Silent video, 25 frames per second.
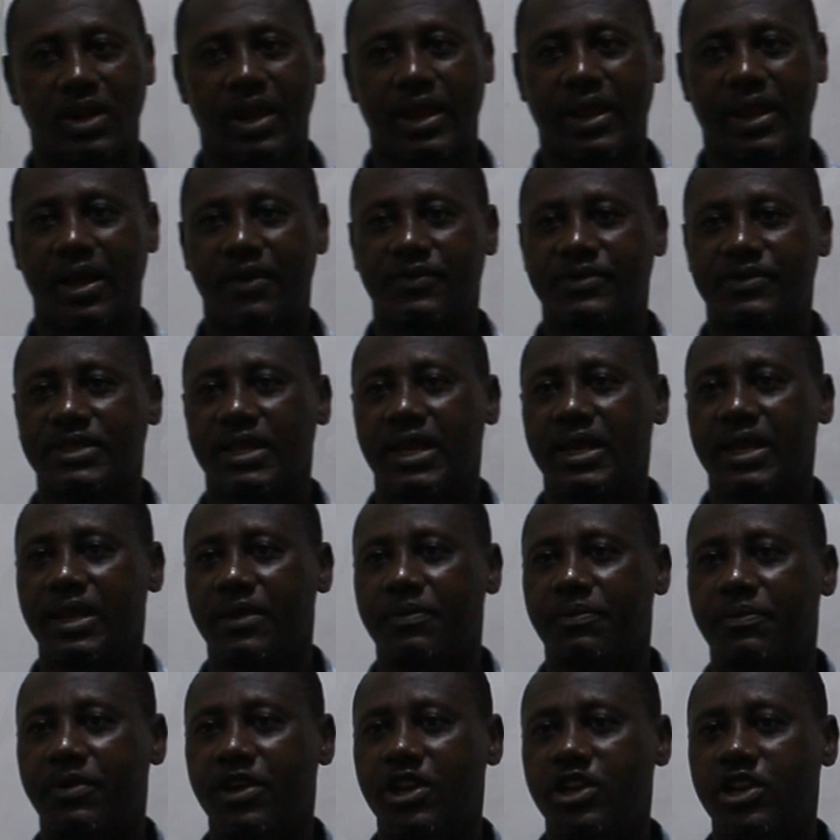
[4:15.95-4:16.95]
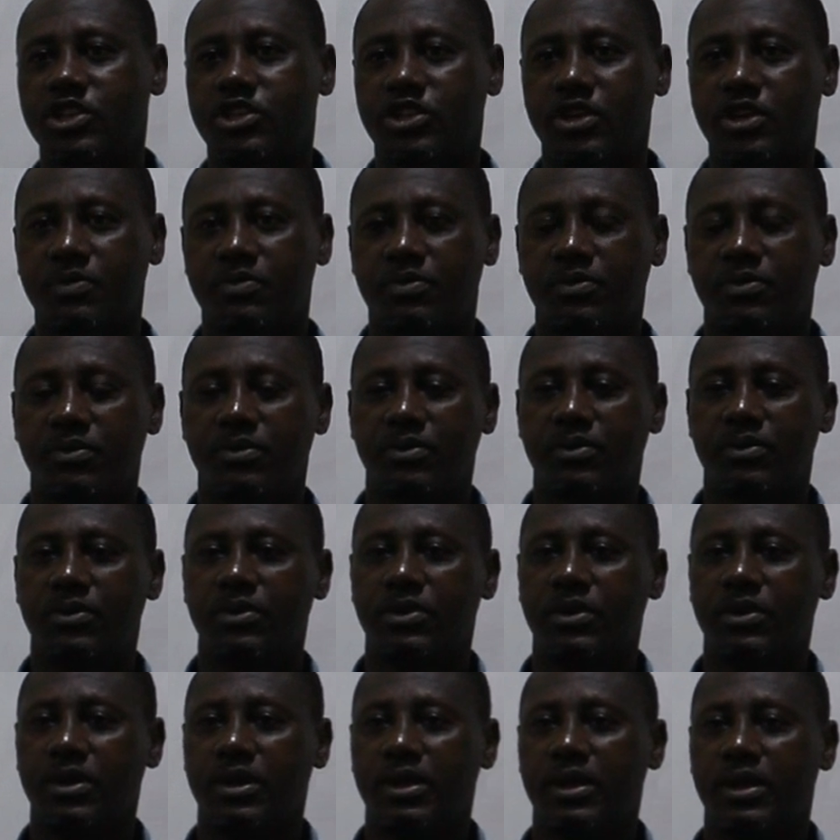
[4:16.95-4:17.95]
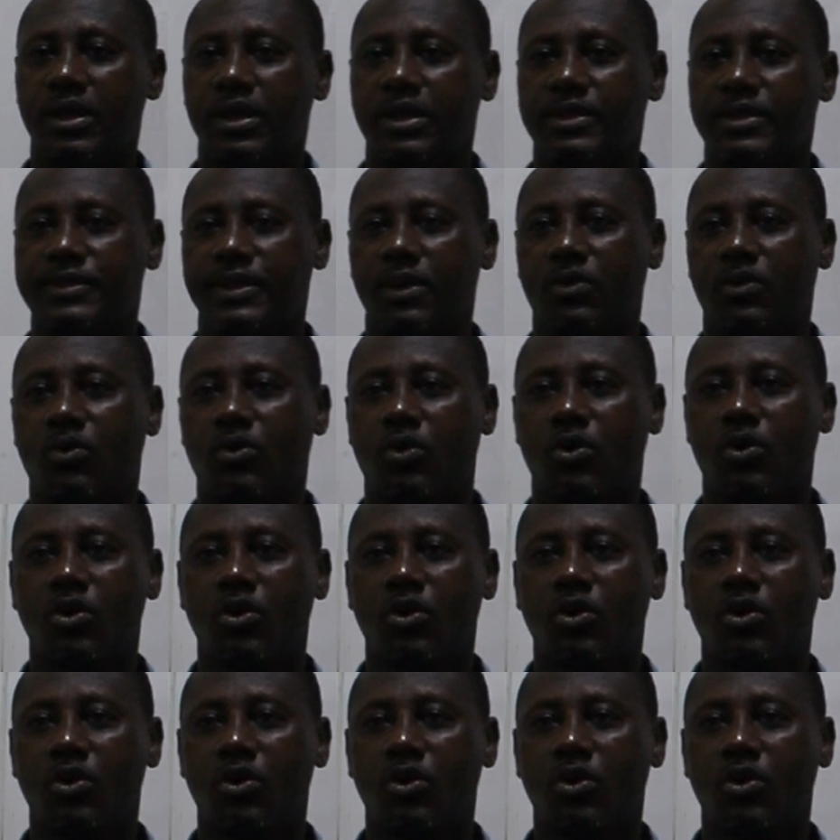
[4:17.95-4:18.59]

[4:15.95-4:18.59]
So like I've said, a plane shape is a